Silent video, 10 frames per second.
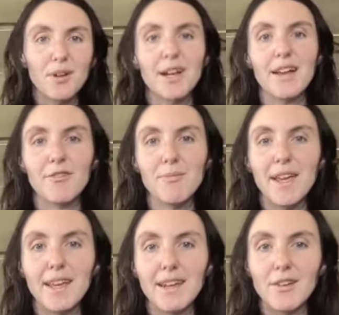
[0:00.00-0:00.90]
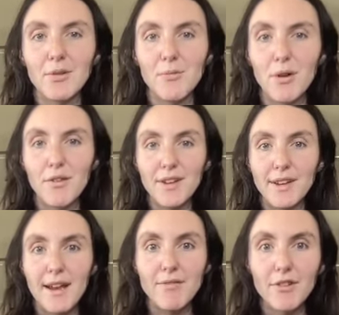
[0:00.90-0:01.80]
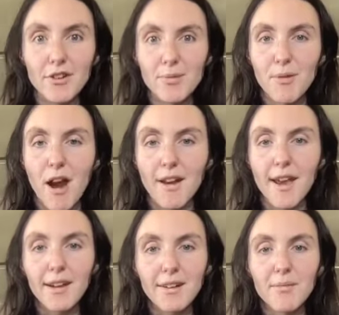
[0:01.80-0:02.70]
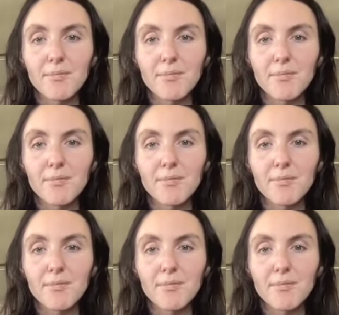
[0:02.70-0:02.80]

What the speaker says: kind of make it into more of a diverse product.